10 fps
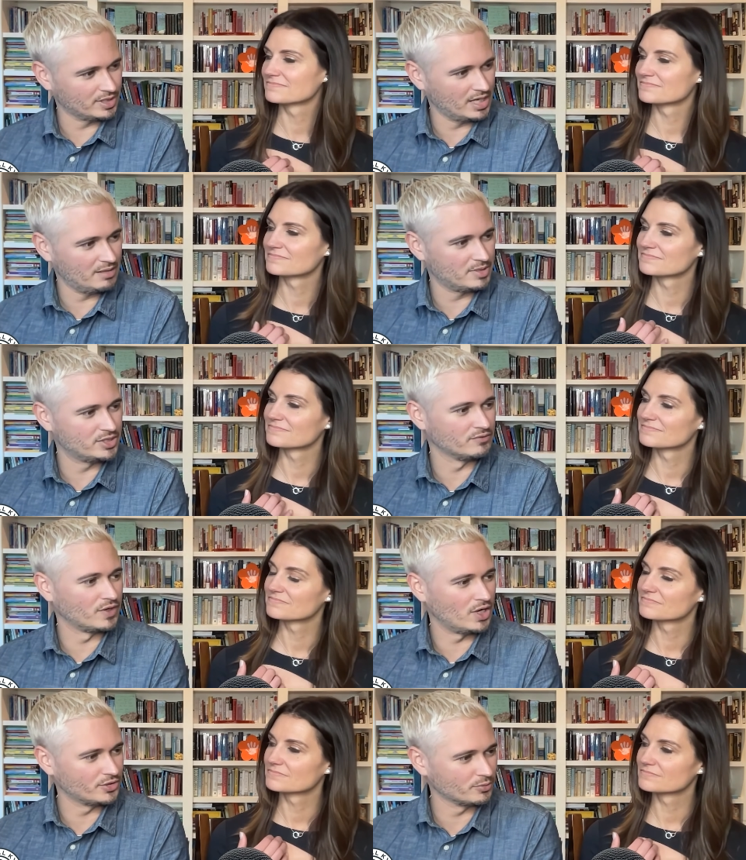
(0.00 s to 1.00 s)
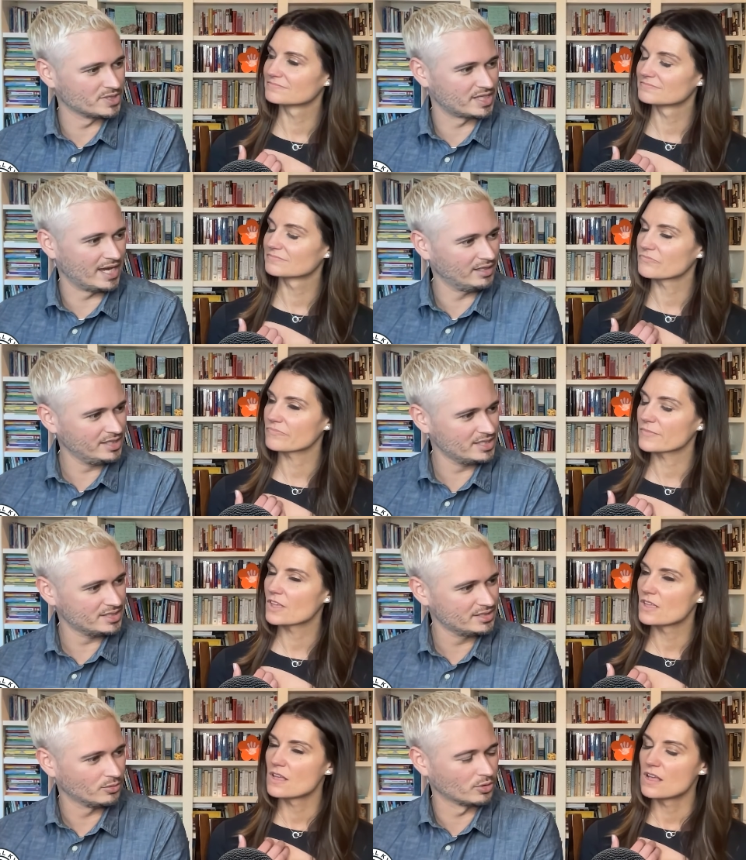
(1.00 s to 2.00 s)
Speaker 1: name and Devolder was the
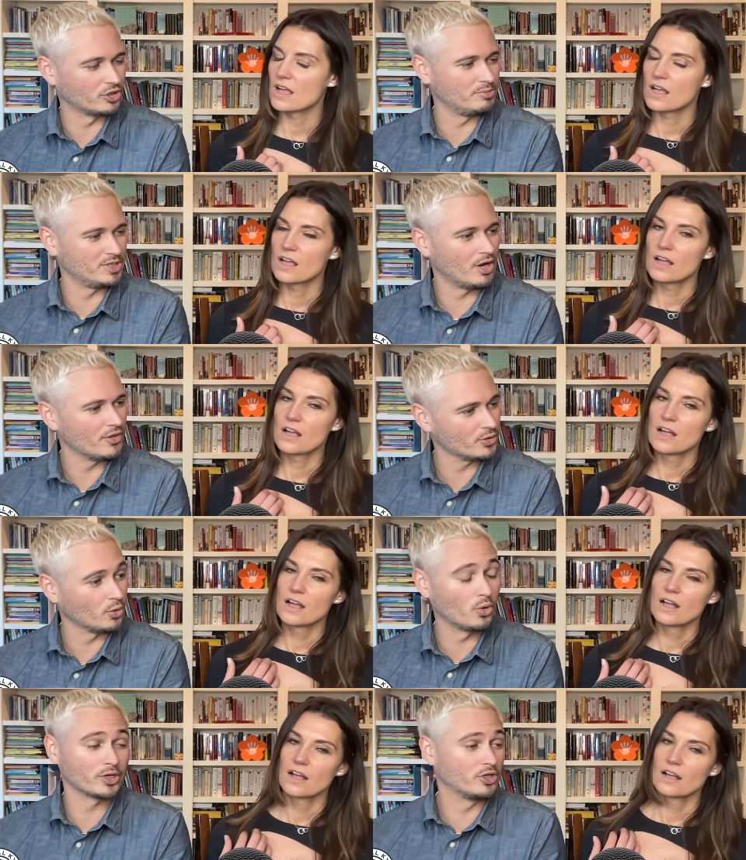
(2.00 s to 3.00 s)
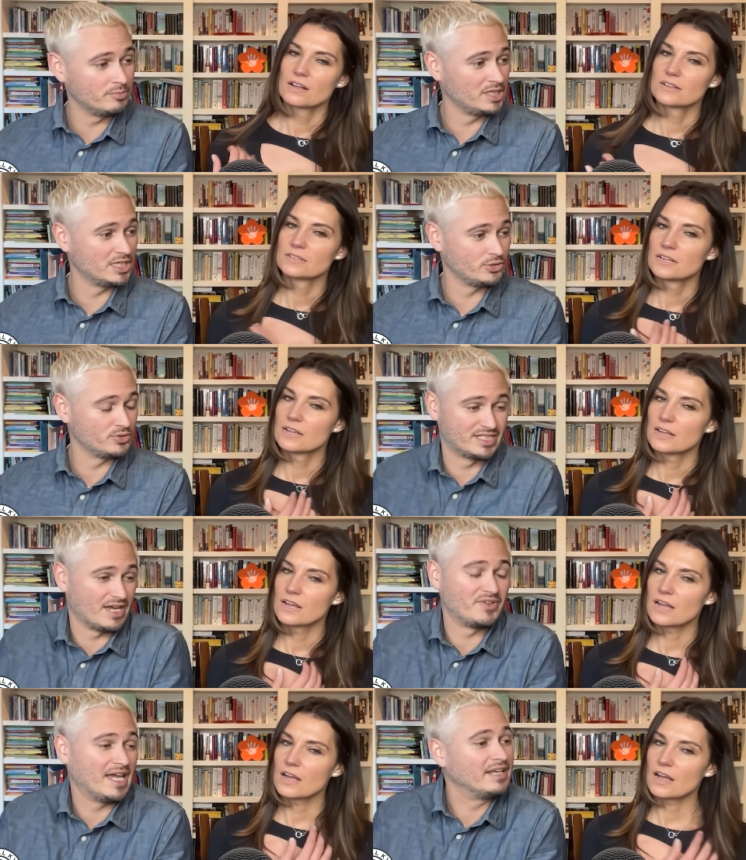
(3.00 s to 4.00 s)
alias, or it could be the other, or it could be he's used
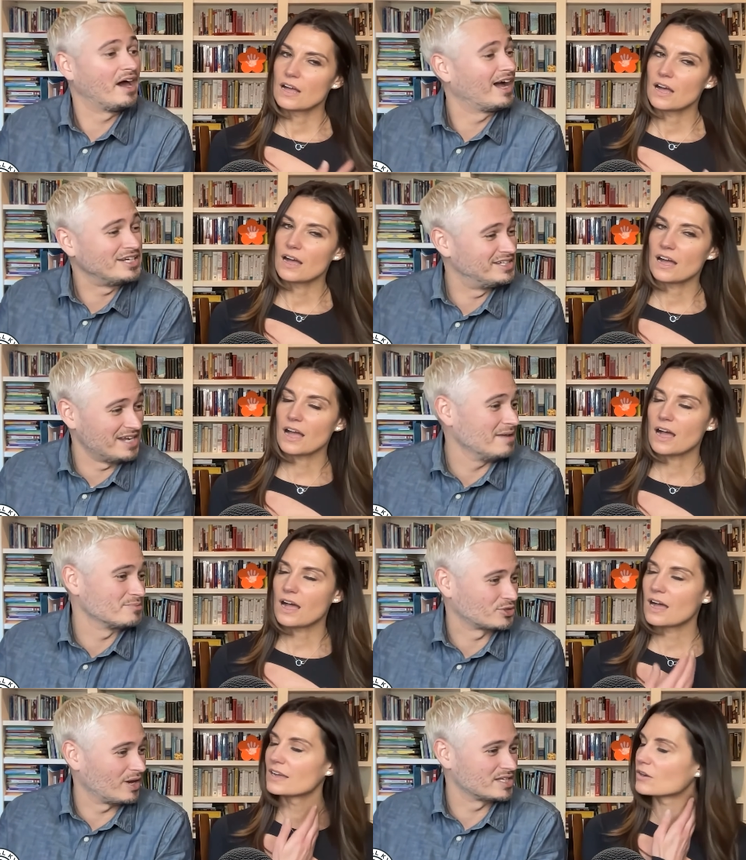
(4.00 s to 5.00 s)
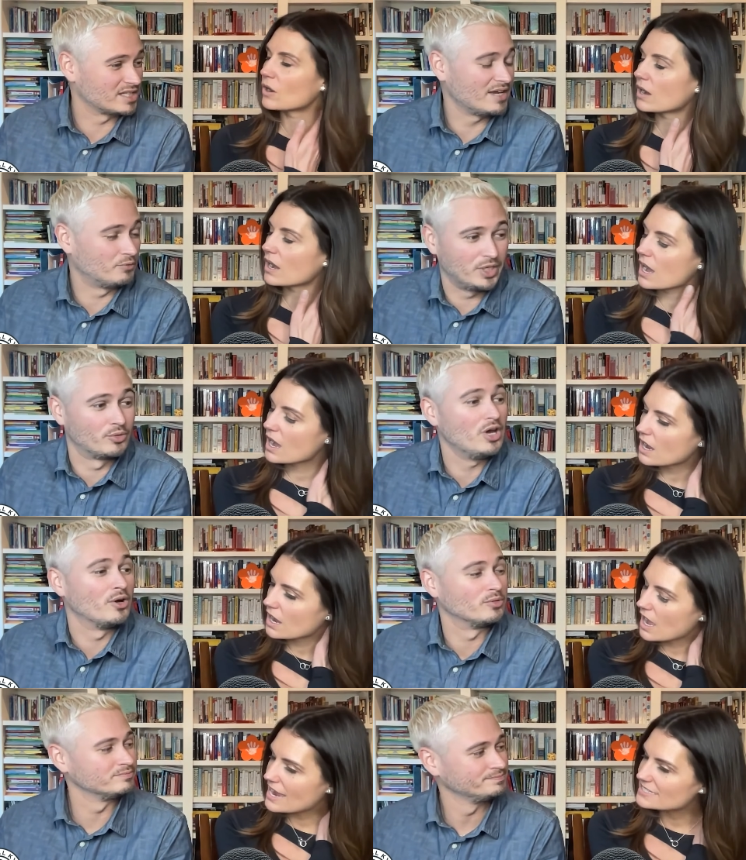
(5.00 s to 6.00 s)
seven, eight, nine names throughout his life. We don't
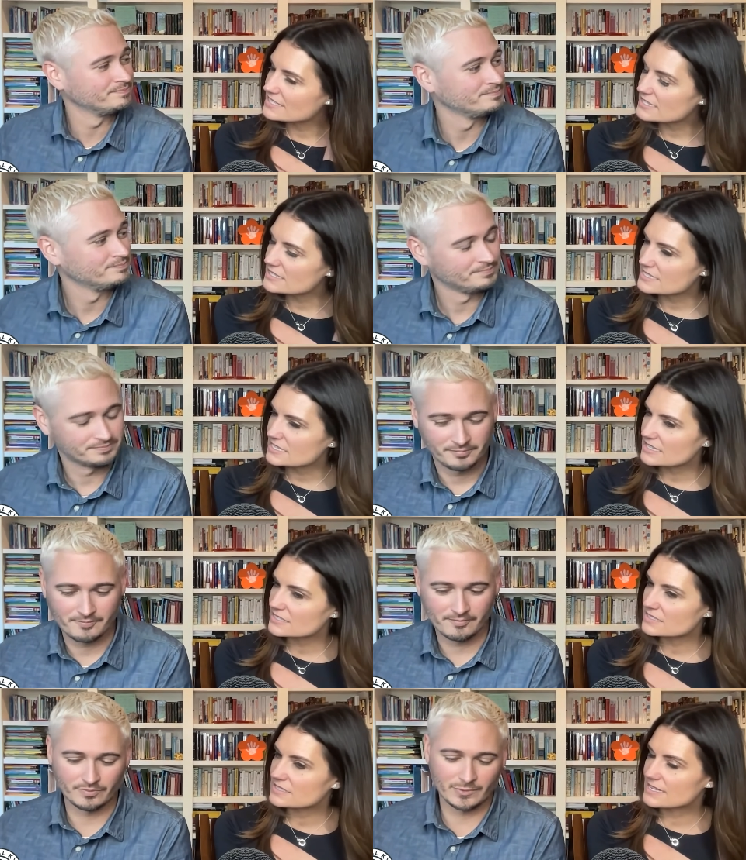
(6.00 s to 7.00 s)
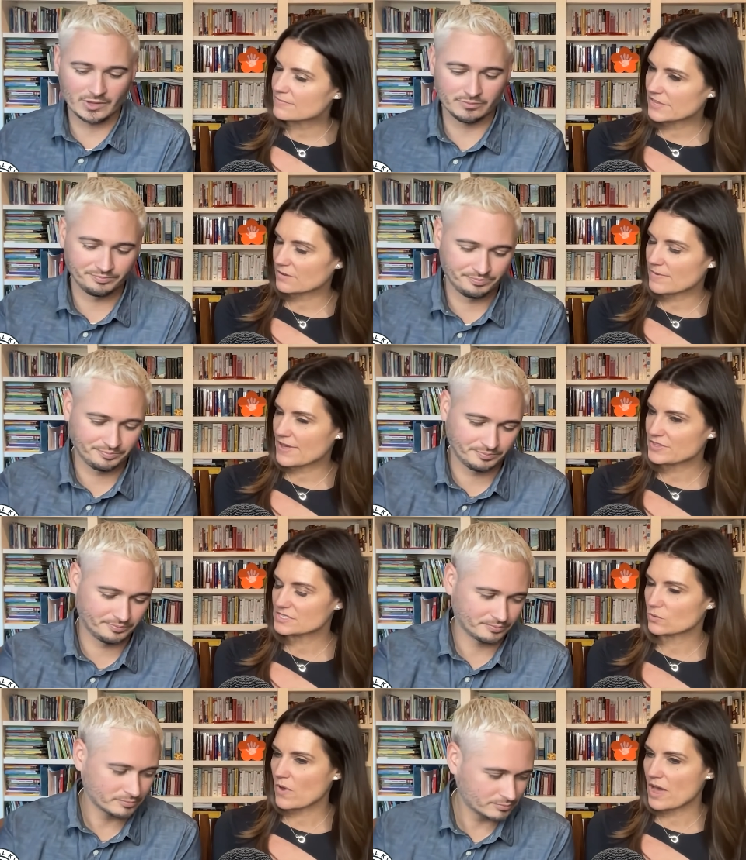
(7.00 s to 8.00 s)
know.
Speaker 2: I did see something about this
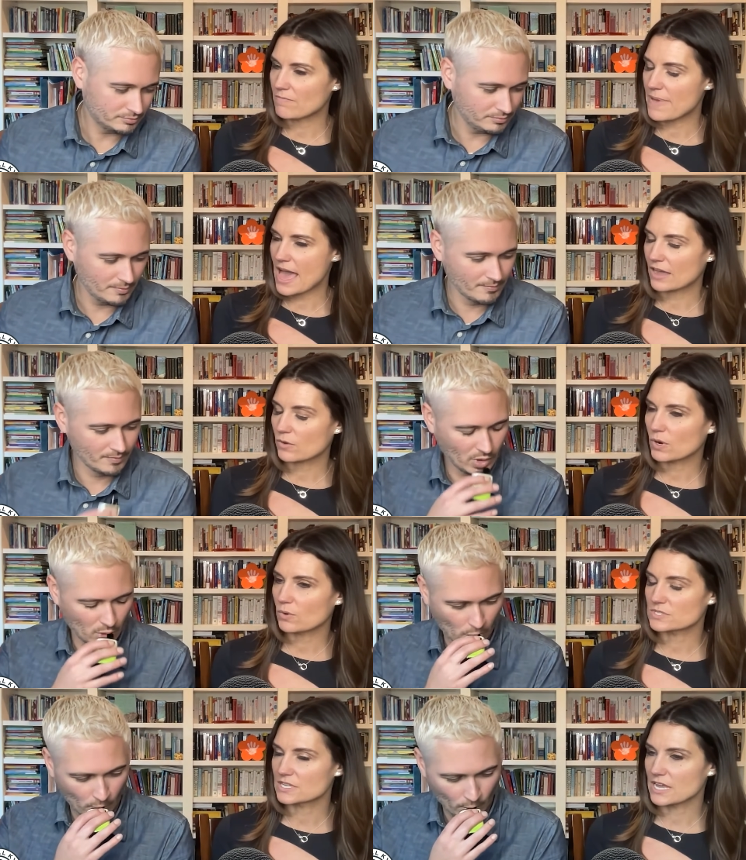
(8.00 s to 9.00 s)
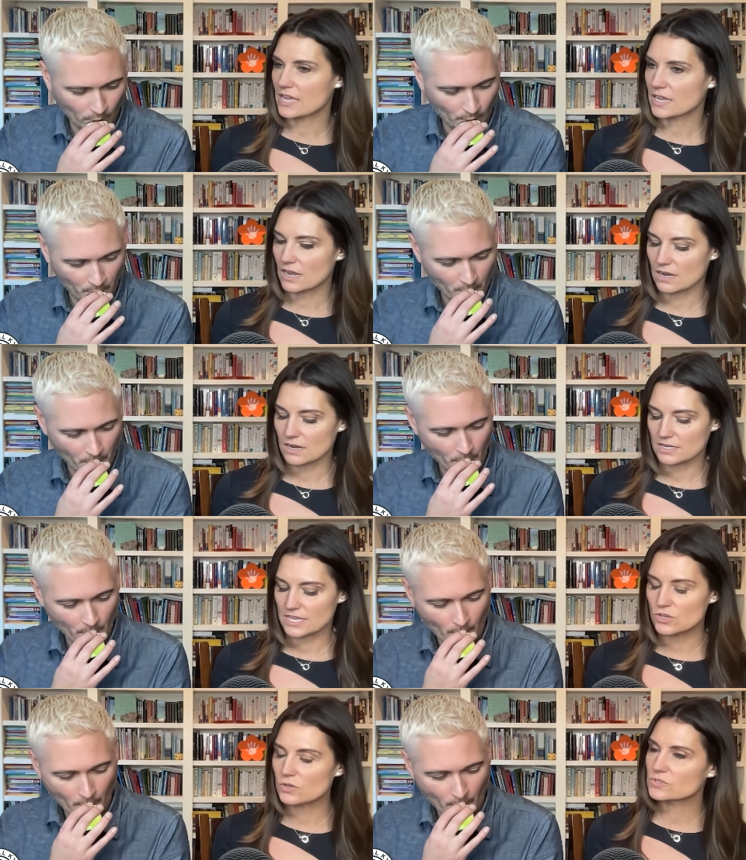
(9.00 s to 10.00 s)
a while back where it was like he
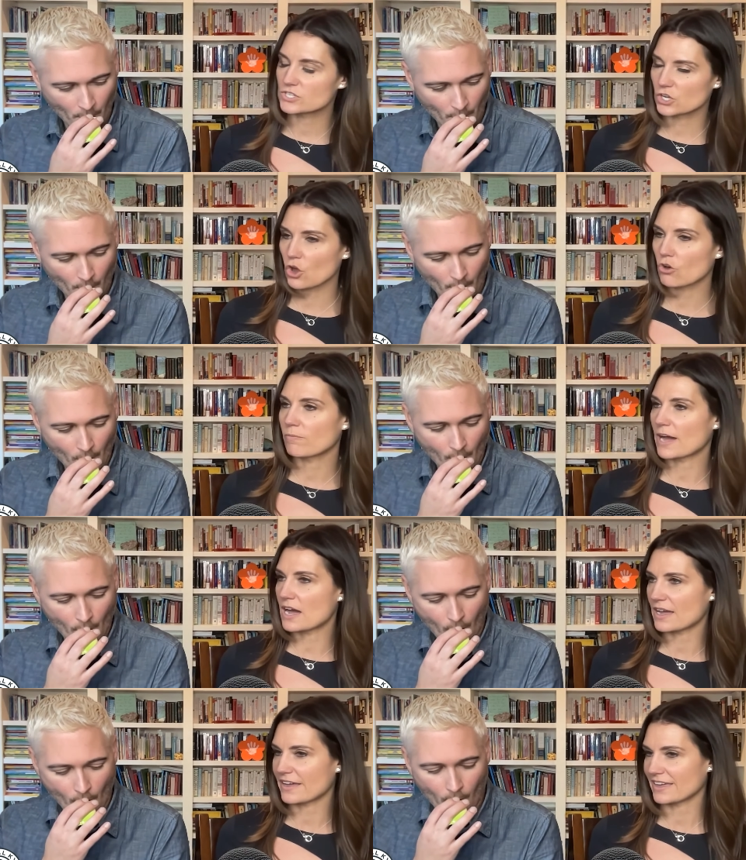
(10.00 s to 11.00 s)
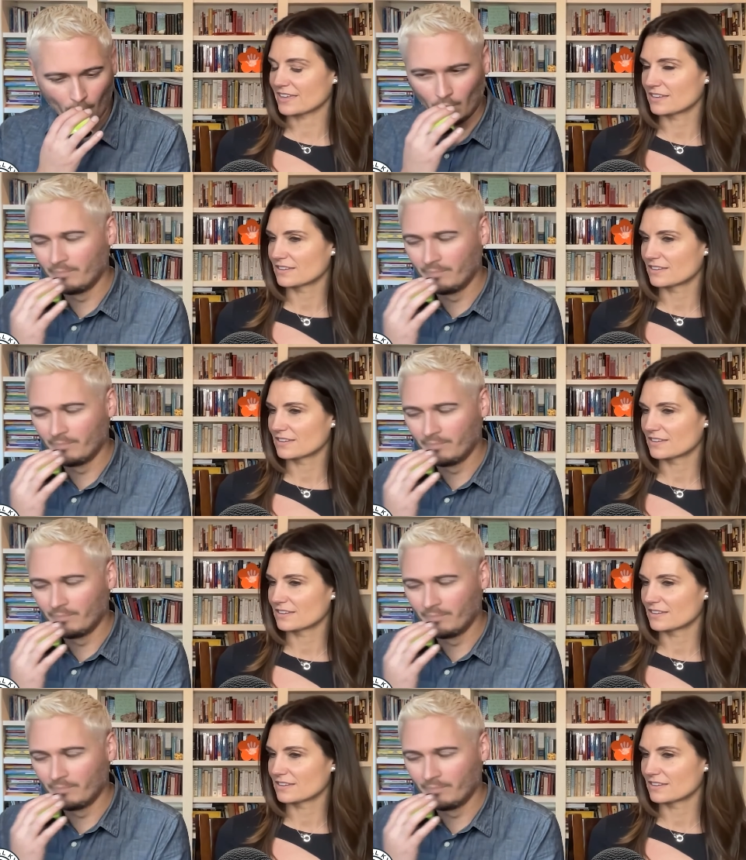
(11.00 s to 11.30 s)
used to go by